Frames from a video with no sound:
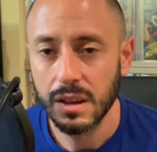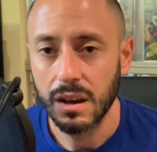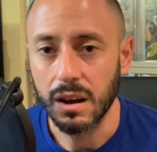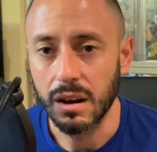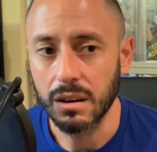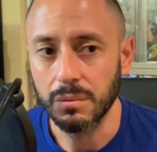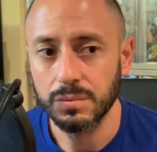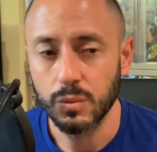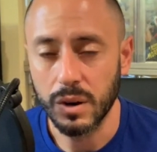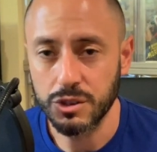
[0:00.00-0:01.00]

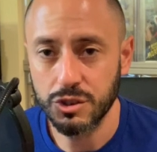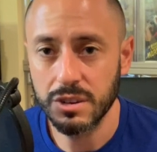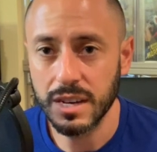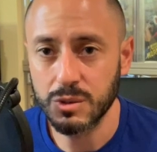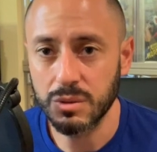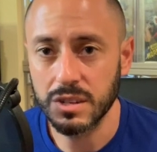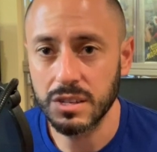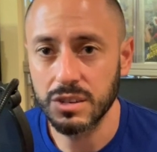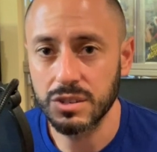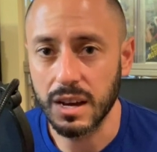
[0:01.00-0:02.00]
When I show you guys what this
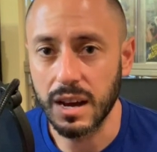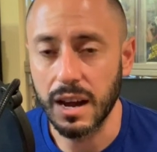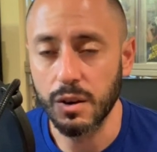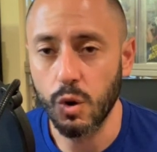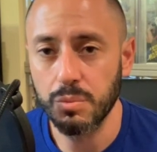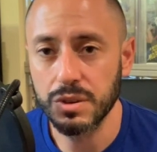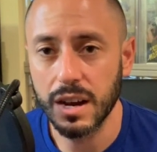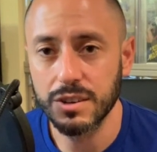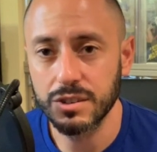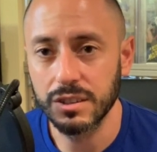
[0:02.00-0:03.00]
is, I hope you
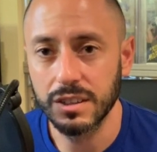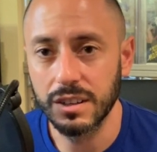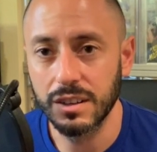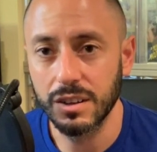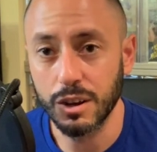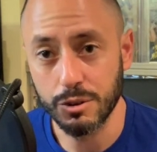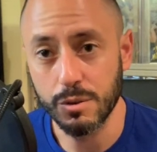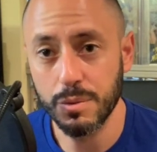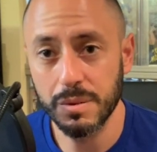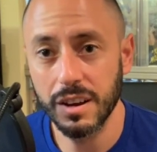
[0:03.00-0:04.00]
guys will agree
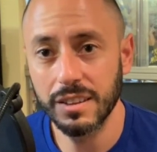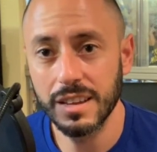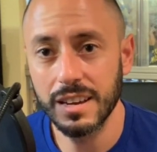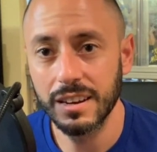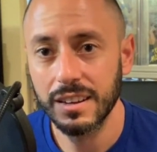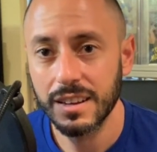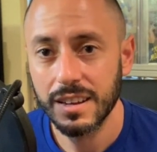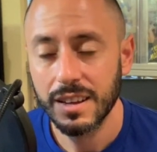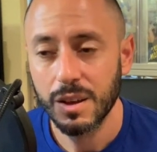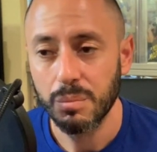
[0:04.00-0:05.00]
with me on that.
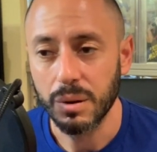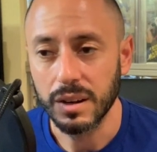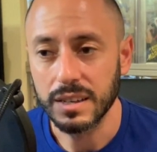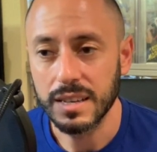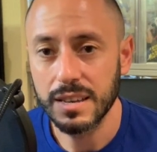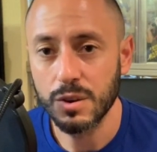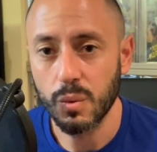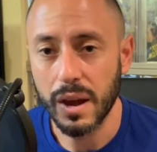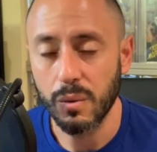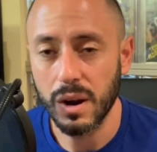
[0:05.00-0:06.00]
But either
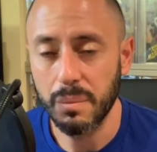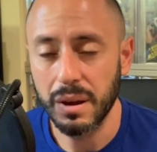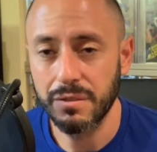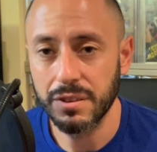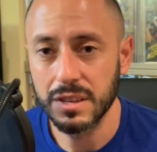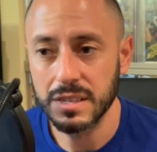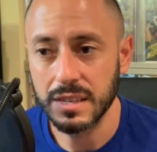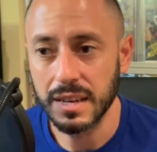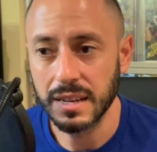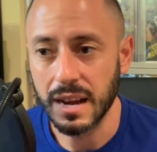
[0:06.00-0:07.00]
way, what I paid for this
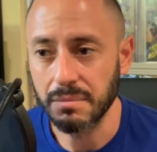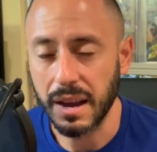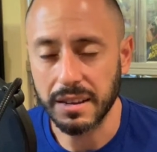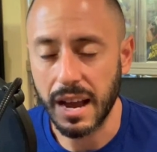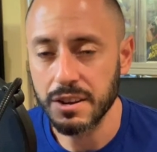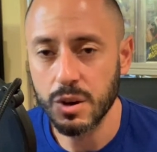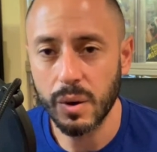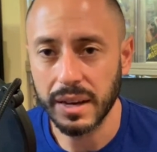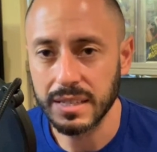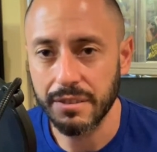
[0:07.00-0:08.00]
thing, I know
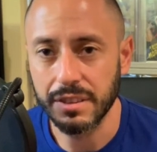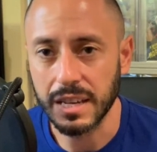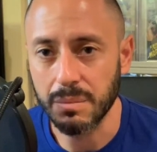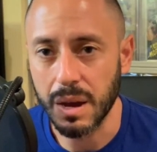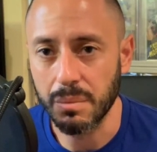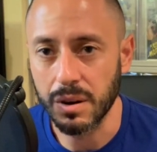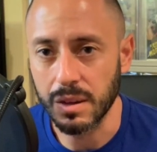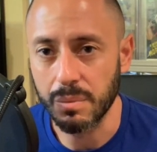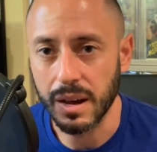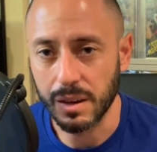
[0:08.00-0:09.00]
I could definitely get my
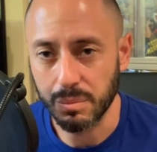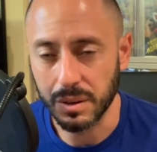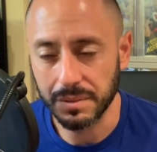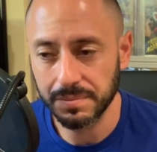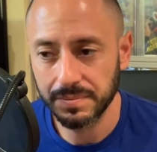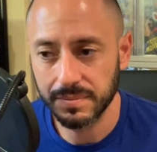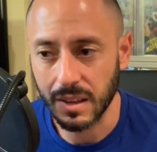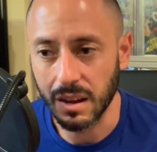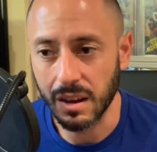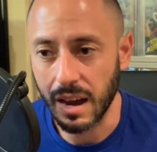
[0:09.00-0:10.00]
money back, but
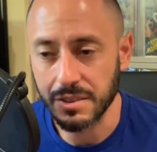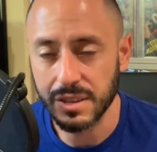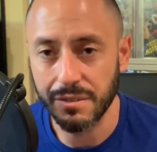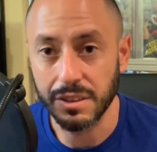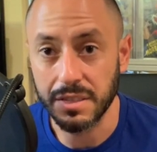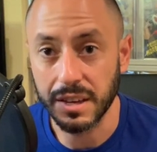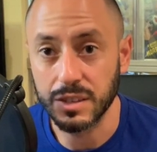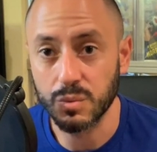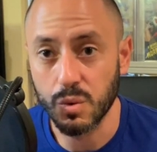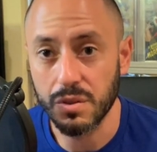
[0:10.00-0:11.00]
I definitely think
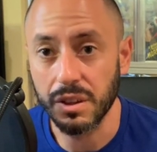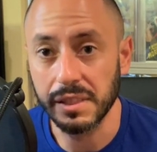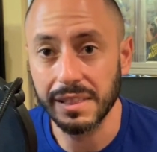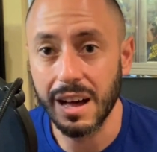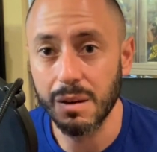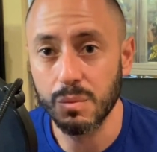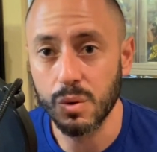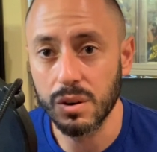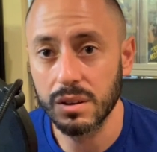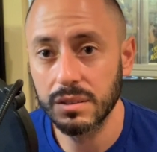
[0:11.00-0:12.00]
it's worth a lot
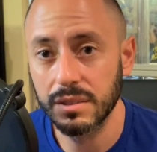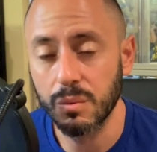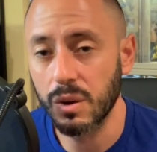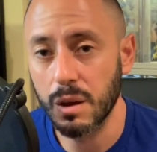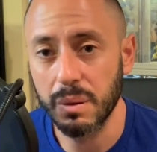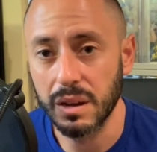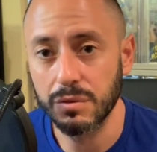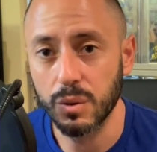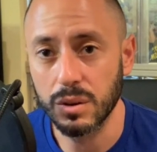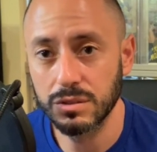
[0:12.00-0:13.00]
more than what I paid
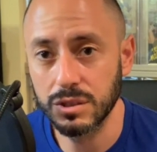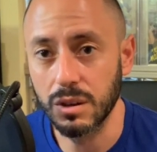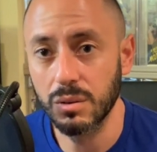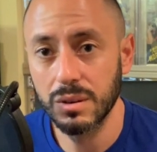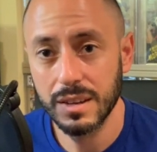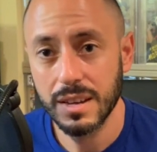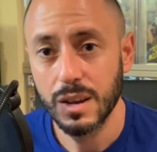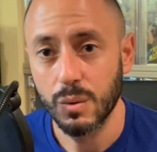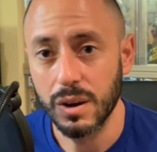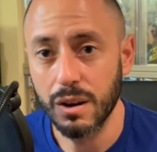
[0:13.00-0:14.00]
for. So
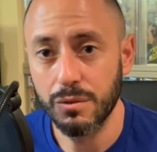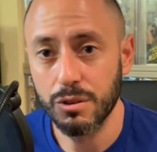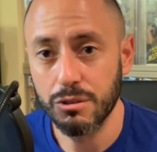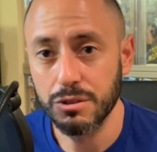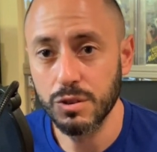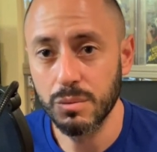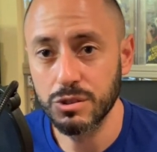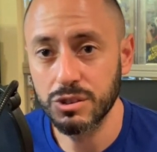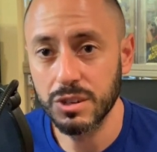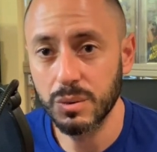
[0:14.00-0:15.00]
without further ado, I'm going to
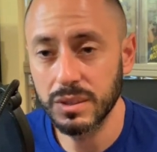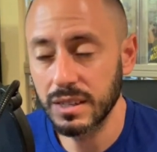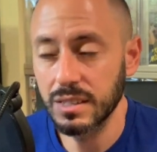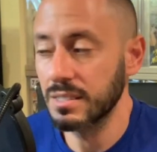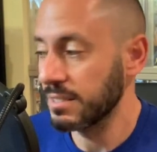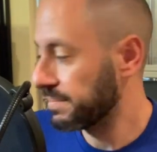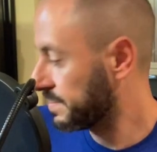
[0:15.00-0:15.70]
show you what that is.